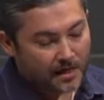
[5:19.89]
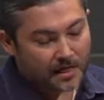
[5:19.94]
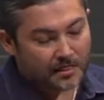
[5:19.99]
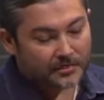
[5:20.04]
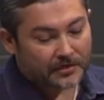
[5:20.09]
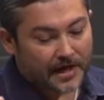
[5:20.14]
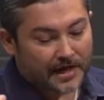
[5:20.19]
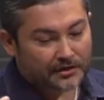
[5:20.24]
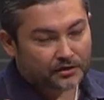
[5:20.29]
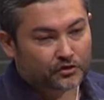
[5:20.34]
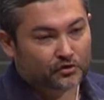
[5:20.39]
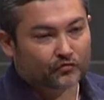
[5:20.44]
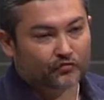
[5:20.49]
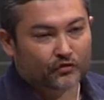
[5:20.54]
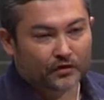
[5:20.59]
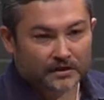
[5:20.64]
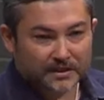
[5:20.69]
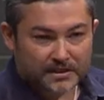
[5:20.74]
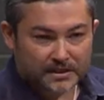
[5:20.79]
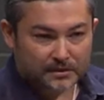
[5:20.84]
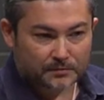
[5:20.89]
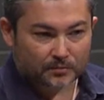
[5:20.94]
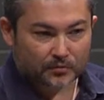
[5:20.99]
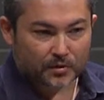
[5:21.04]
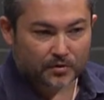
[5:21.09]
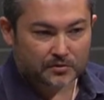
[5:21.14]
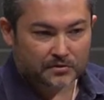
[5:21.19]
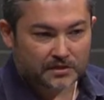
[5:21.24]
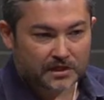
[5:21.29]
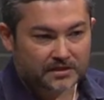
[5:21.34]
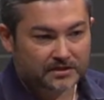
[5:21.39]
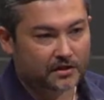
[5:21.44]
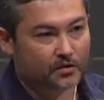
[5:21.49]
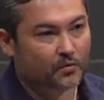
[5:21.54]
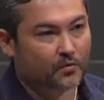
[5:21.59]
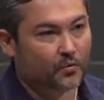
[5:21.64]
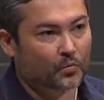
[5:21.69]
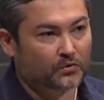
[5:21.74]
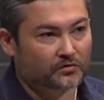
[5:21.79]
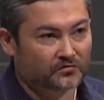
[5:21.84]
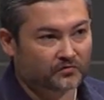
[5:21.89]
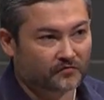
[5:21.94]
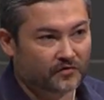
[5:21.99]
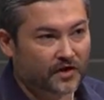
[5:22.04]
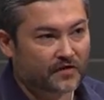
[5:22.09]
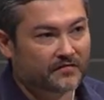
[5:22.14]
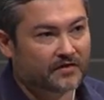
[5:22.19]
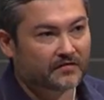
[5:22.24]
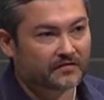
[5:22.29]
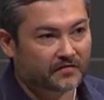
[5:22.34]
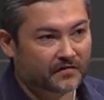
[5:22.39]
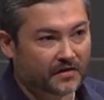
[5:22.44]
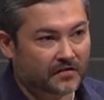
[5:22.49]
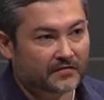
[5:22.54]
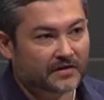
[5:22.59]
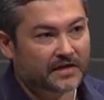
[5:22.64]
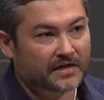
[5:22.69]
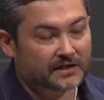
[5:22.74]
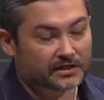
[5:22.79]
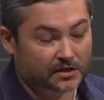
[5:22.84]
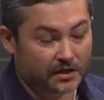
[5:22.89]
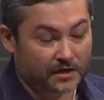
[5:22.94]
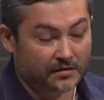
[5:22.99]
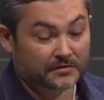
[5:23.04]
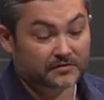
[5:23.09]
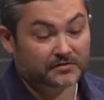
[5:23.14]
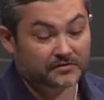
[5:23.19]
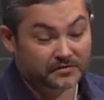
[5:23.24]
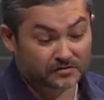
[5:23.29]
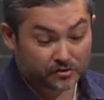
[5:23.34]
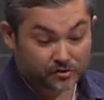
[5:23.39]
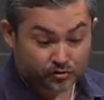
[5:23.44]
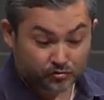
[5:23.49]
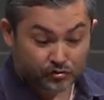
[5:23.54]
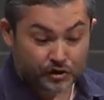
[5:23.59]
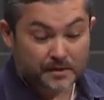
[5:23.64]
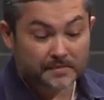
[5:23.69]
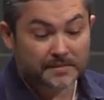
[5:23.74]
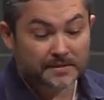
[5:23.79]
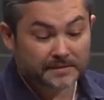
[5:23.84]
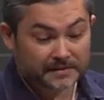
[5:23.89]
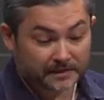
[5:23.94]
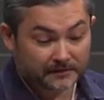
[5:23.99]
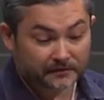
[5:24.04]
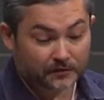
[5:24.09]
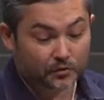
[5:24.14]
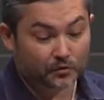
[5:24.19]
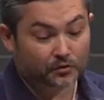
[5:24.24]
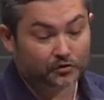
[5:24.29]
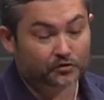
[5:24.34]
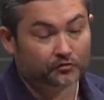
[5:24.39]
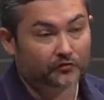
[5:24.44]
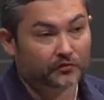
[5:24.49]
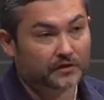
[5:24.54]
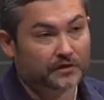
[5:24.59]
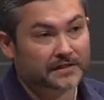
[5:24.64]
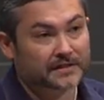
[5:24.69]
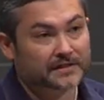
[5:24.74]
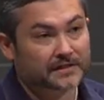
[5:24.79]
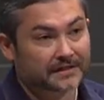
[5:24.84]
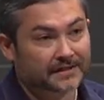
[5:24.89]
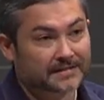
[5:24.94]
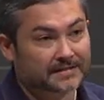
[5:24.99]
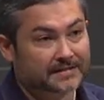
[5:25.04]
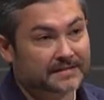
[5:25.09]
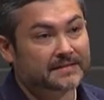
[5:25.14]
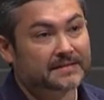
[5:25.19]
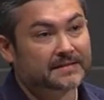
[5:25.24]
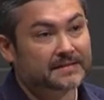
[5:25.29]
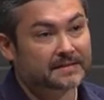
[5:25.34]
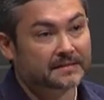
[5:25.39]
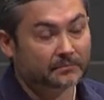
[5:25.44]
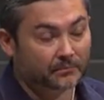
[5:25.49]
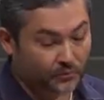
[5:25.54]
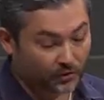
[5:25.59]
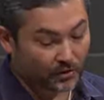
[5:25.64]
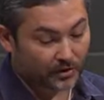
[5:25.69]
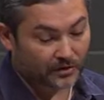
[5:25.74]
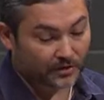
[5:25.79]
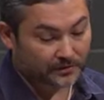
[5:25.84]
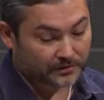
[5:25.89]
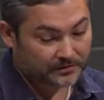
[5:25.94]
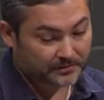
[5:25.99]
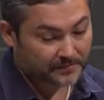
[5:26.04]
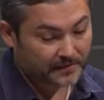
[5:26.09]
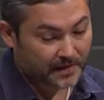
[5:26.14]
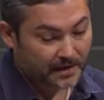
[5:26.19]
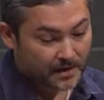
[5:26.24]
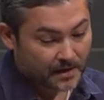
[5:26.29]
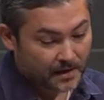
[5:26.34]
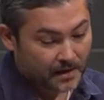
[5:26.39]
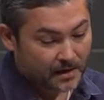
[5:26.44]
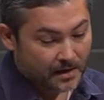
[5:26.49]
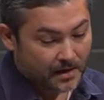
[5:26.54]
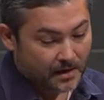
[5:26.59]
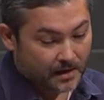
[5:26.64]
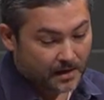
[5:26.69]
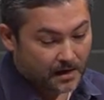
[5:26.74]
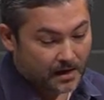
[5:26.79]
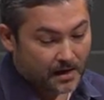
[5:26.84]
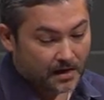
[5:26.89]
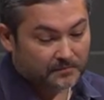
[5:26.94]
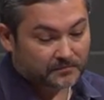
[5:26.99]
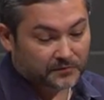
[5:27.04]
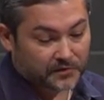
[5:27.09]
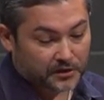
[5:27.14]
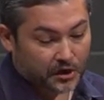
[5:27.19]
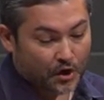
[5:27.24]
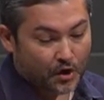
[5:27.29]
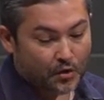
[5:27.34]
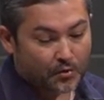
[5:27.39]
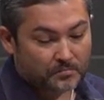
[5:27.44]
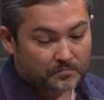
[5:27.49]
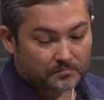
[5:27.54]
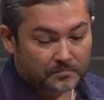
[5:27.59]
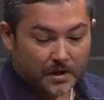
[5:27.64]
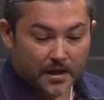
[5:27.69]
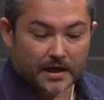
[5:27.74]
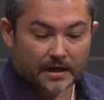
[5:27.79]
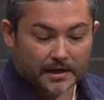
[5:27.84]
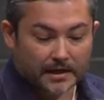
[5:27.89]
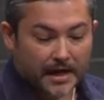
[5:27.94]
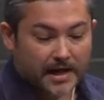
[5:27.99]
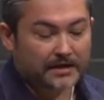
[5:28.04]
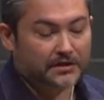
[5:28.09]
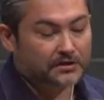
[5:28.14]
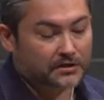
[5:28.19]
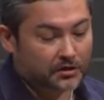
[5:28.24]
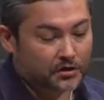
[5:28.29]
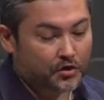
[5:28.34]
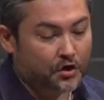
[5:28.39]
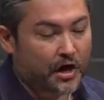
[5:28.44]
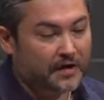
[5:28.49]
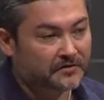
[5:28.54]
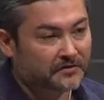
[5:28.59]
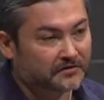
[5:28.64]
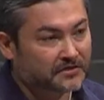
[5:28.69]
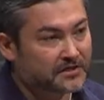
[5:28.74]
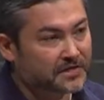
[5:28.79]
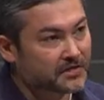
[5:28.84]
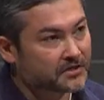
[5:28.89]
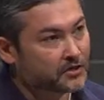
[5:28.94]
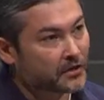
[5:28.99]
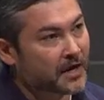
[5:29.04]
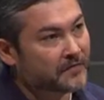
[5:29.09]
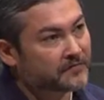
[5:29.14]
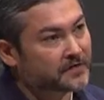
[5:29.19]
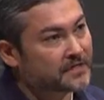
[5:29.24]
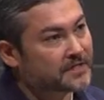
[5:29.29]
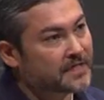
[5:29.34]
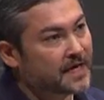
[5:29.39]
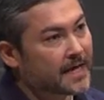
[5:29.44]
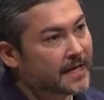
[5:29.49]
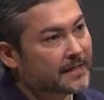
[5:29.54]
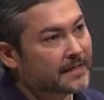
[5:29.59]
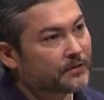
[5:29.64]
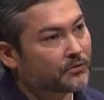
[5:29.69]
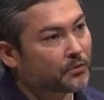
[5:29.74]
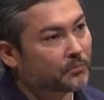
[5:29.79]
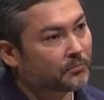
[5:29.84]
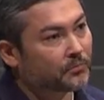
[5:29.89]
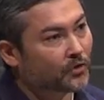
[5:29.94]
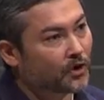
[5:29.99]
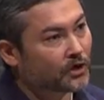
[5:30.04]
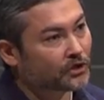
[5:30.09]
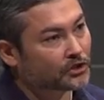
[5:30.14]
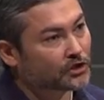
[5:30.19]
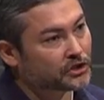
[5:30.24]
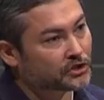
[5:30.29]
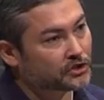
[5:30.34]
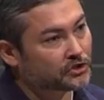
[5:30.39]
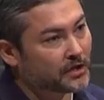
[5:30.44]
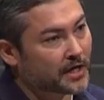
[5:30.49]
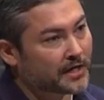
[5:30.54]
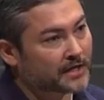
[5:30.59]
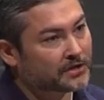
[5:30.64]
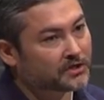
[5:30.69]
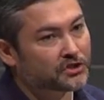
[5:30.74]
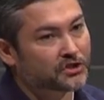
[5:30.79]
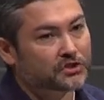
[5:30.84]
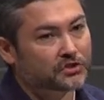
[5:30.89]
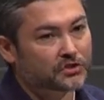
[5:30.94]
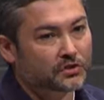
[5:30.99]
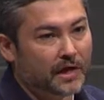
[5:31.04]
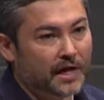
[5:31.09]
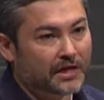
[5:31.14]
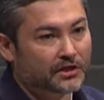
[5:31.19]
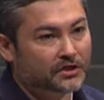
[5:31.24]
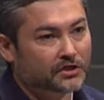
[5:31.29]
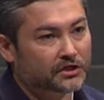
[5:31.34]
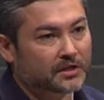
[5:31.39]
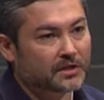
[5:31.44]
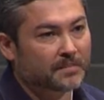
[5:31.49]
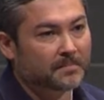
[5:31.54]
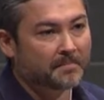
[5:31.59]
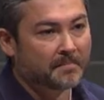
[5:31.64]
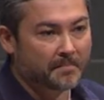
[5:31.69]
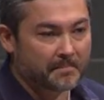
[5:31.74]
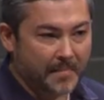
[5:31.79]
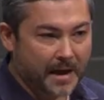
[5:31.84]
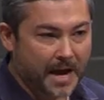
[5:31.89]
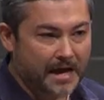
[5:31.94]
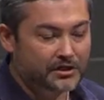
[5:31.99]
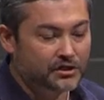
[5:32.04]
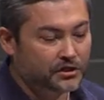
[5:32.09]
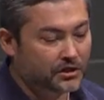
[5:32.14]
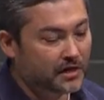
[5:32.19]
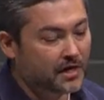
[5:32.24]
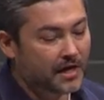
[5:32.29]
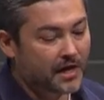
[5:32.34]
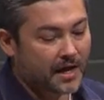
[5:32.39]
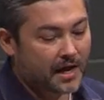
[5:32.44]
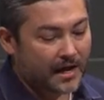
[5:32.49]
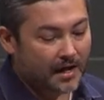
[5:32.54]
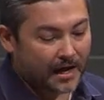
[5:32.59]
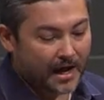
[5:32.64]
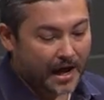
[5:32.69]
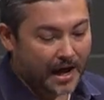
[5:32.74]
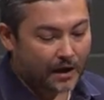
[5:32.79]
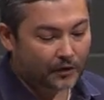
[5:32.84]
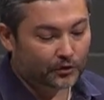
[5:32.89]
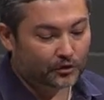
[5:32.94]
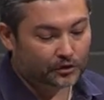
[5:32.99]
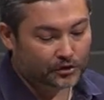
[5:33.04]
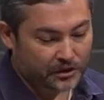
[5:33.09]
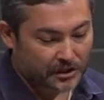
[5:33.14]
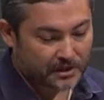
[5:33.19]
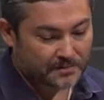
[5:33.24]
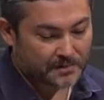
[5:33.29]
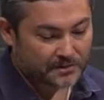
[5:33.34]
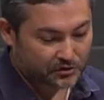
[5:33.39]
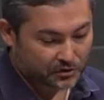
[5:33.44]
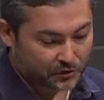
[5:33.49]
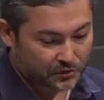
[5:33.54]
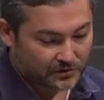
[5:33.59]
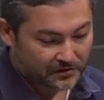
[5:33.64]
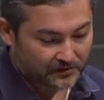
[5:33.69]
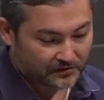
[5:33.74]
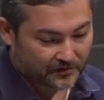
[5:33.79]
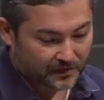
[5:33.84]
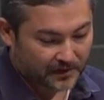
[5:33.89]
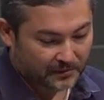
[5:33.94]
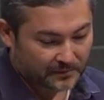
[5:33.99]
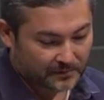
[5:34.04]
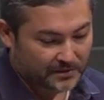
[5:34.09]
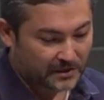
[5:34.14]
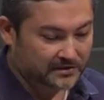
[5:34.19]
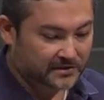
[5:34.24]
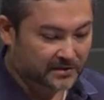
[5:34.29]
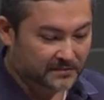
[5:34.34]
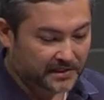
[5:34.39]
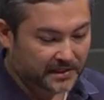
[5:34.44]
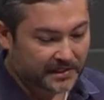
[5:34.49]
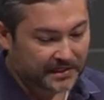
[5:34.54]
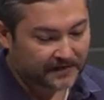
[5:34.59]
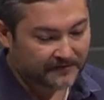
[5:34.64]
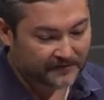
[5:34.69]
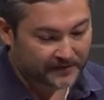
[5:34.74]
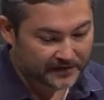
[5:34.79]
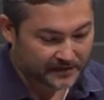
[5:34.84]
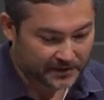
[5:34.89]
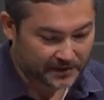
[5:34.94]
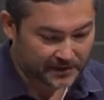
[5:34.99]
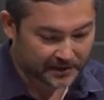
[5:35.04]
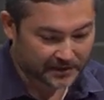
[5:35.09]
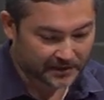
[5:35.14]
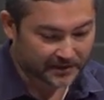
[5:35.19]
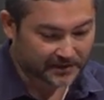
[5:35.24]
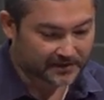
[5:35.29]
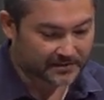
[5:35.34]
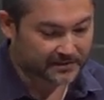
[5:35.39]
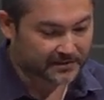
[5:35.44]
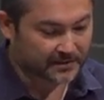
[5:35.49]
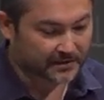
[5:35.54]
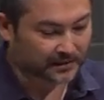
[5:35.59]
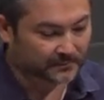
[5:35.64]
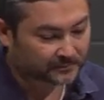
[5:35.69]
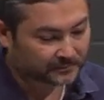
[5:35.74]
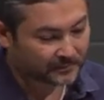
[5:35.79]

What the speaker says: the actual release process was very, and it's extremely difficult to release a consistent product. So you have to tailor your branching strategy to actually match how your team is doing development. So some of the key things that you need to consider: